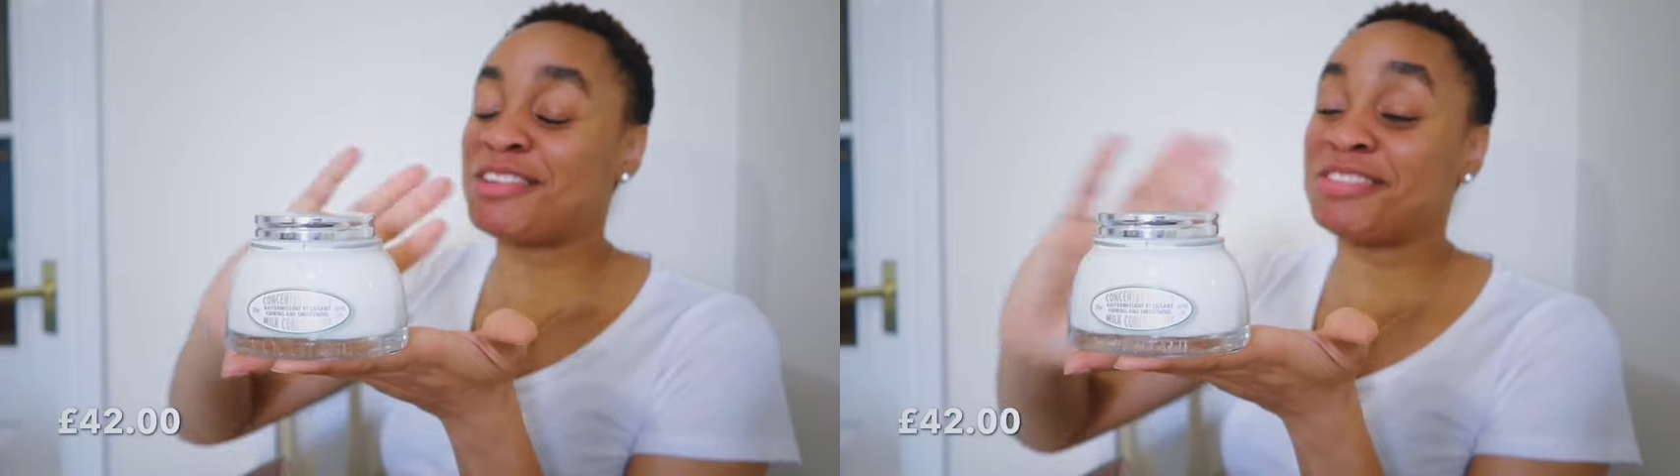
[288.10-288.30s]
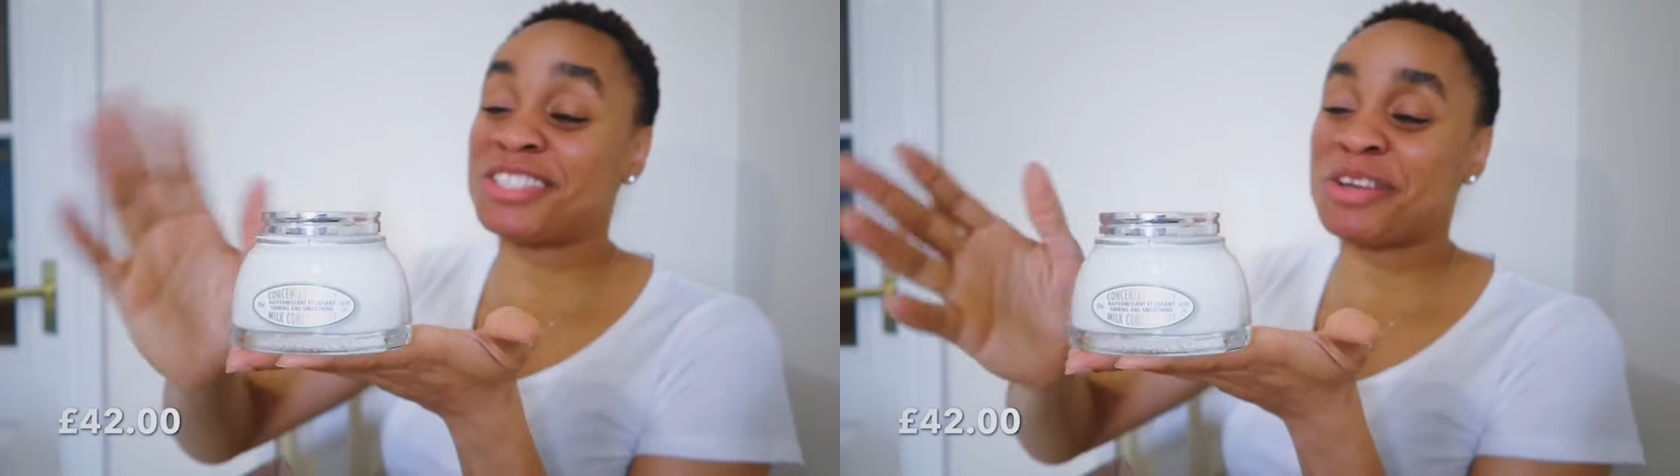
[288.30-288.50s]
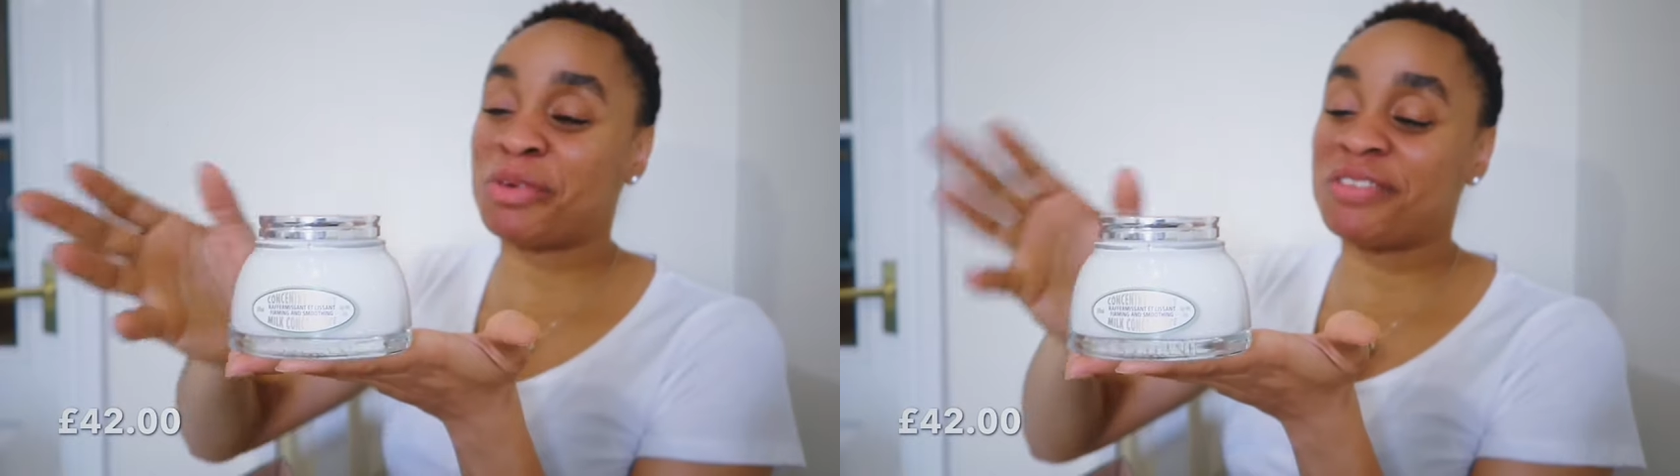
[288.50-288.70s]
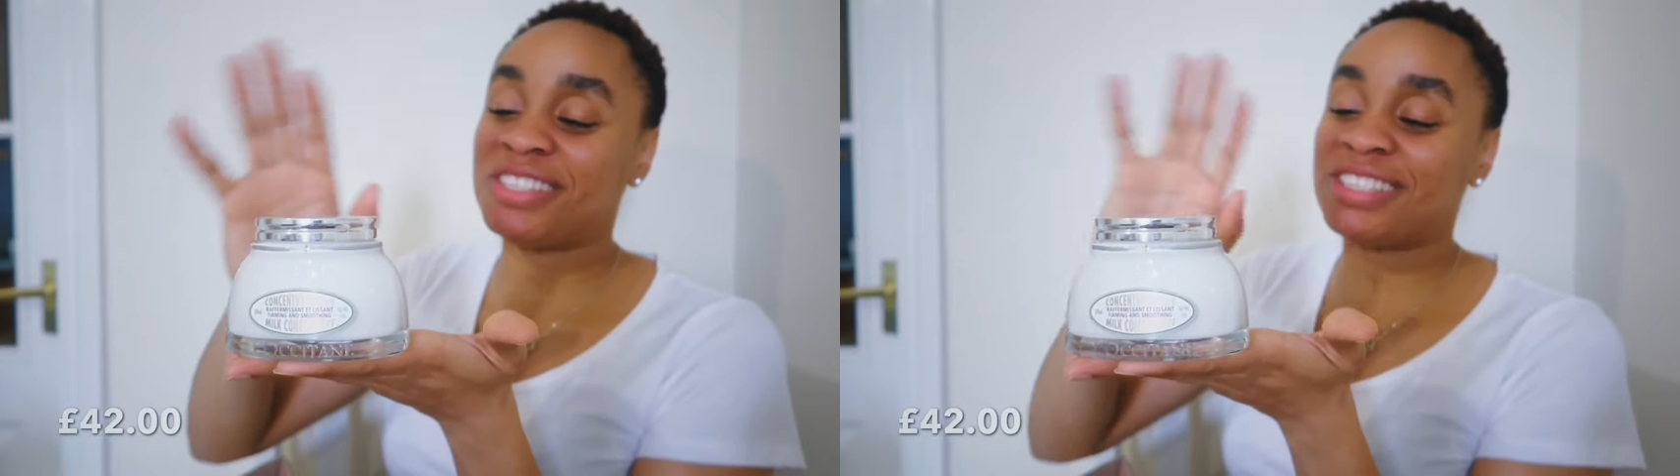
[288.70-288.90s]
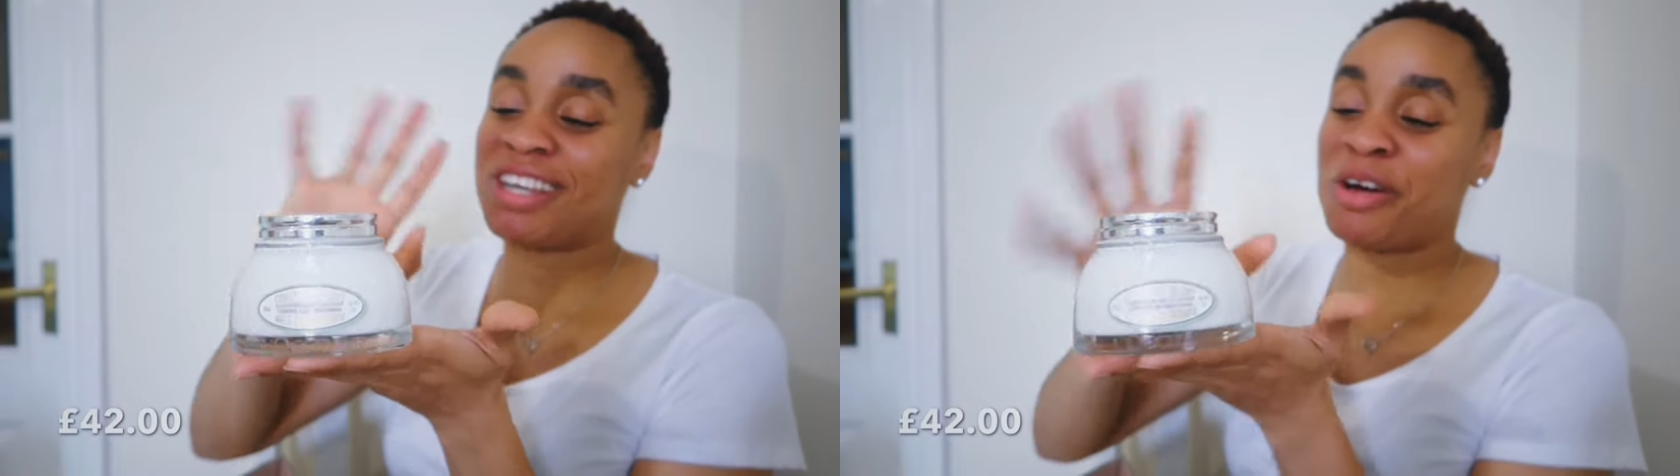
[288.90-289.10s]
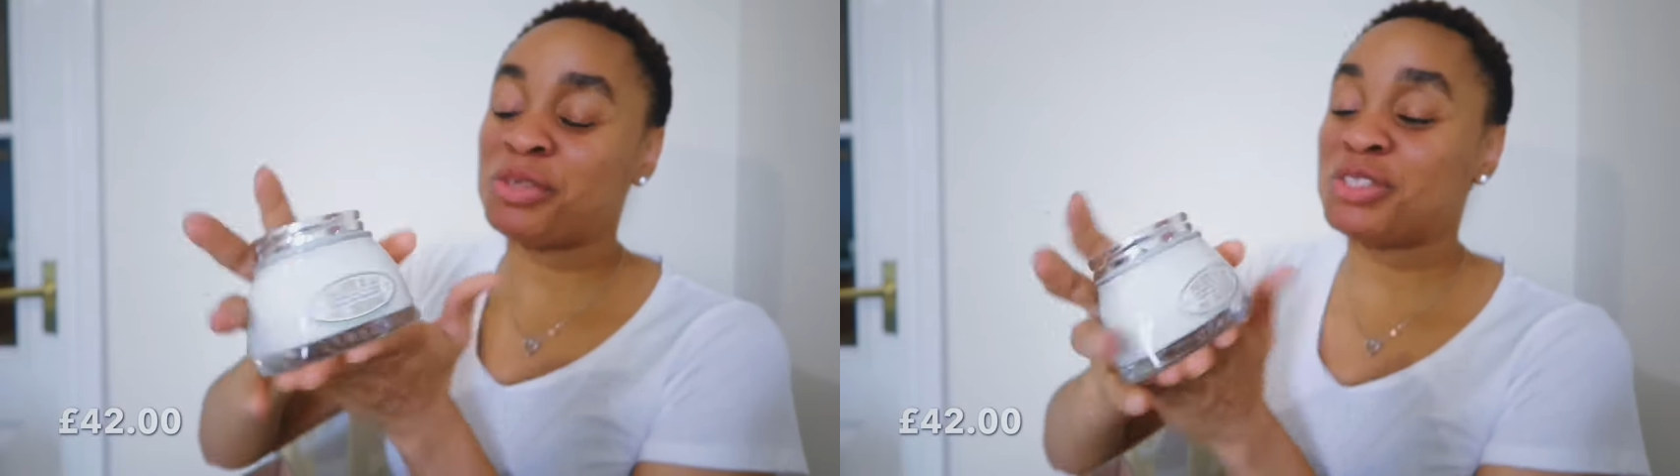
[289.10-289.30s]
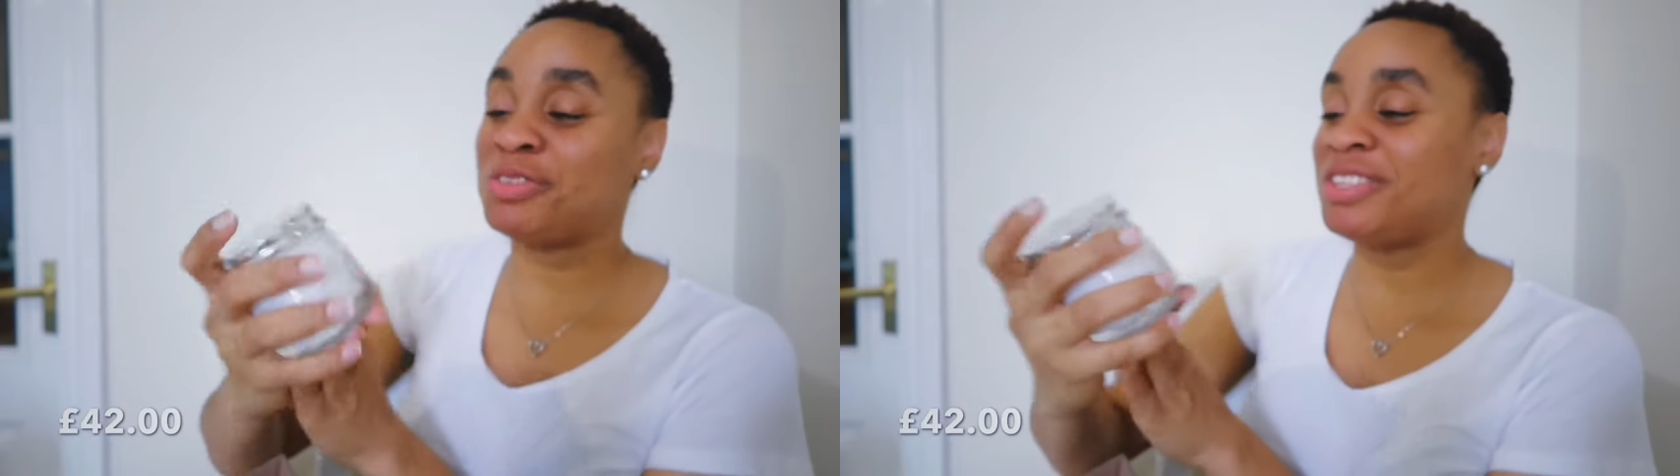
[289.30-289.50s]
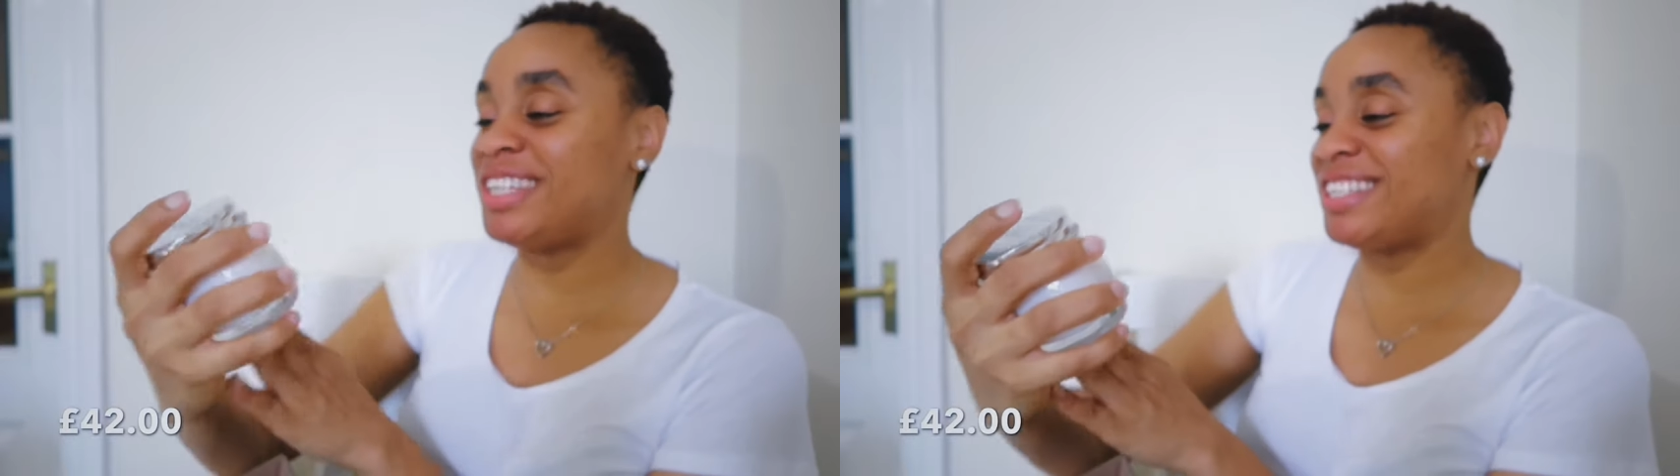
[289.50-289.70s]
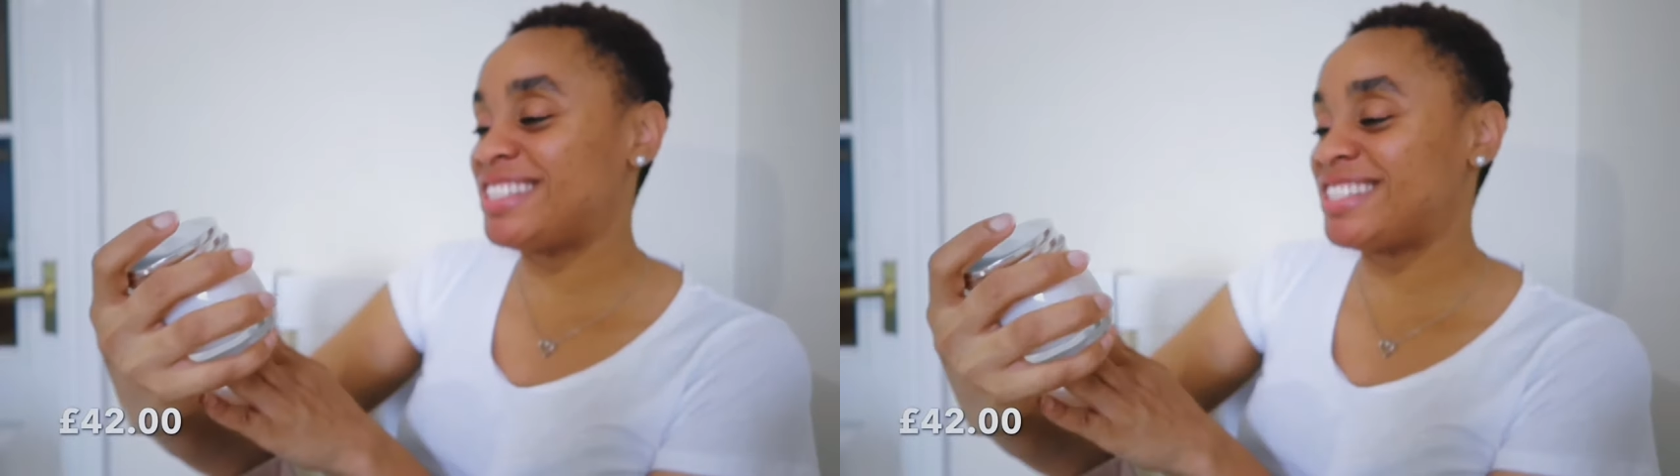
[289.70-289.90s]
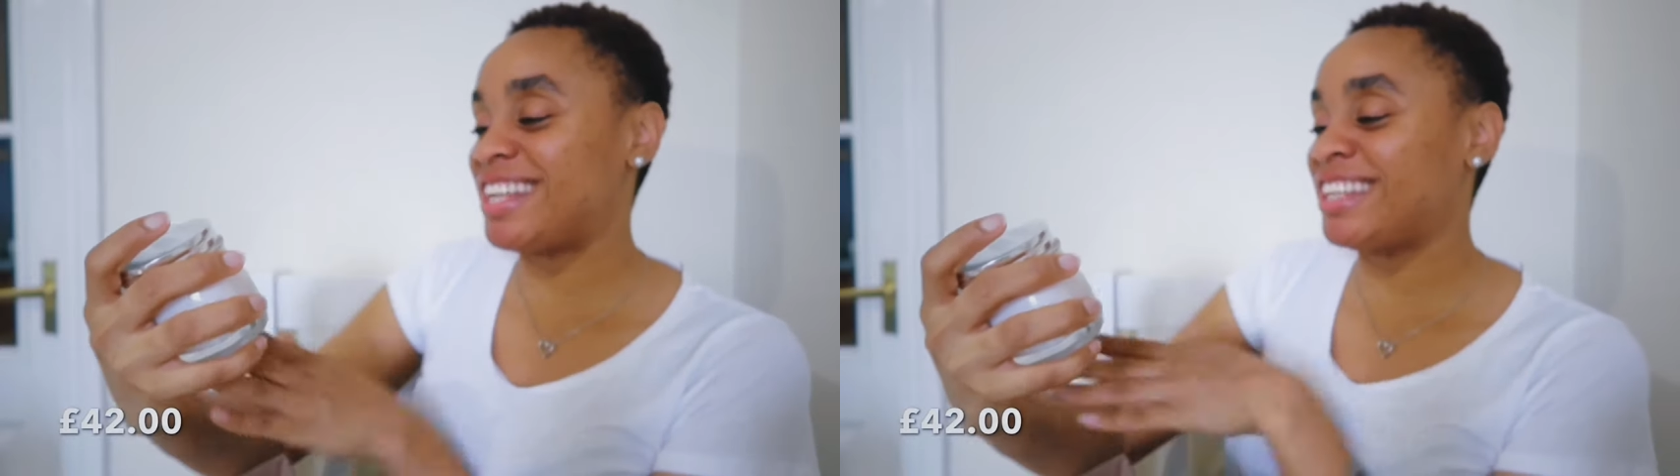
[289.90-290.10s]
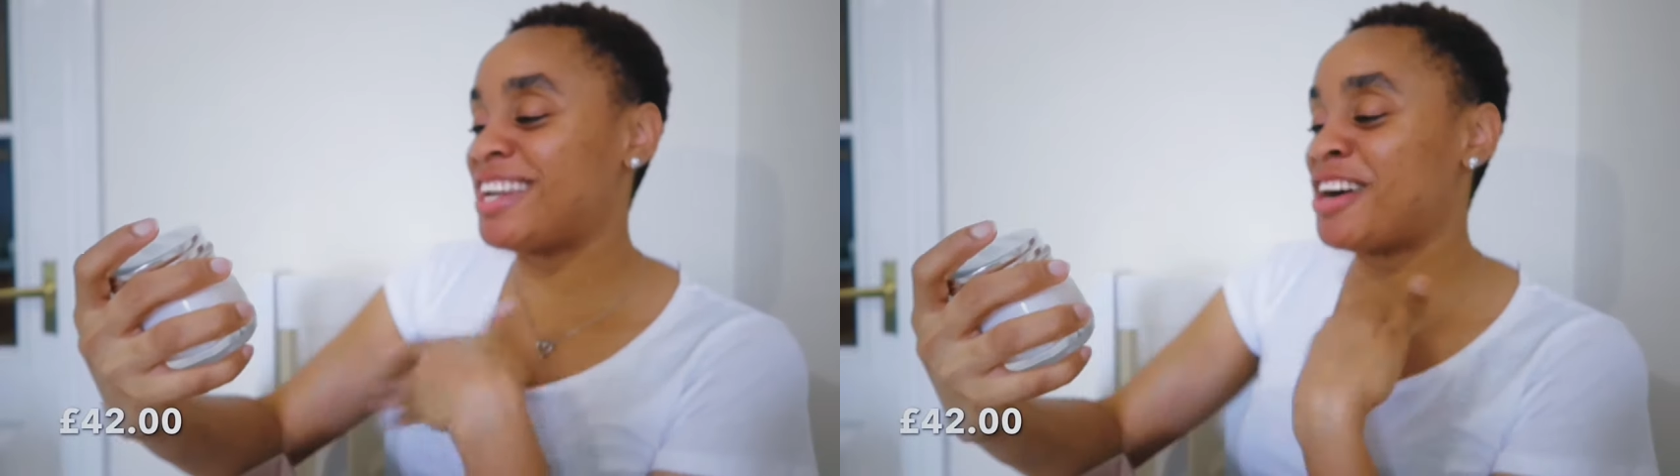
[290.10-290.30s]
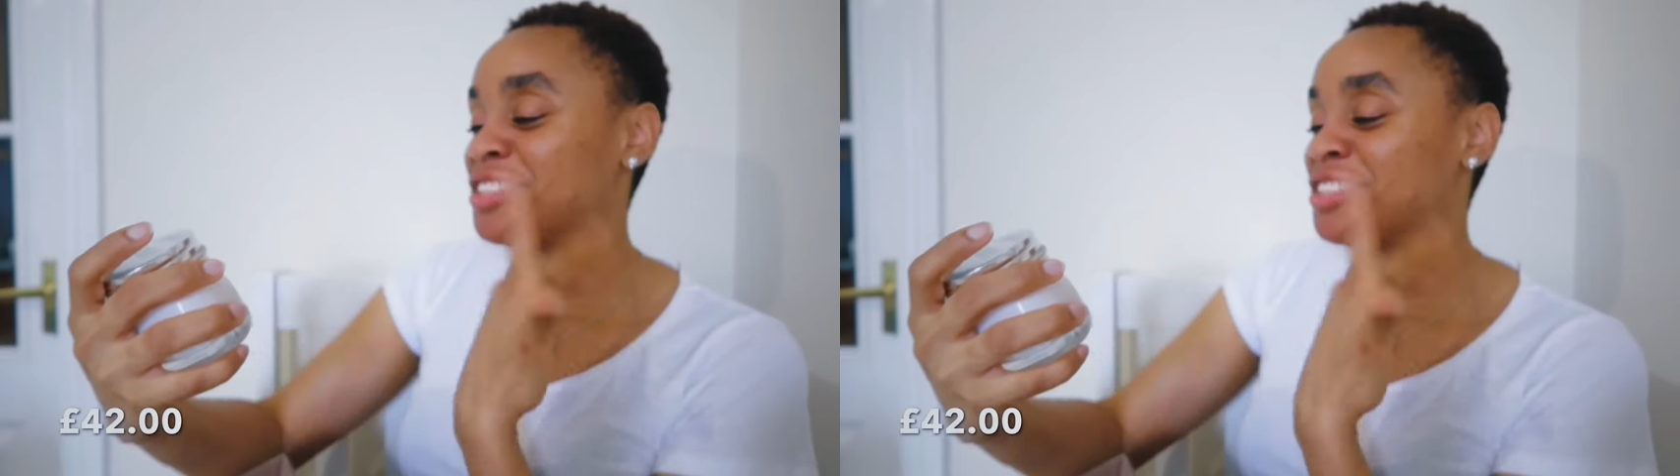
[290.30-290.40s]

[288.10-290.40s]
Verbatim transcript: the shape of this how beautiful it is and then how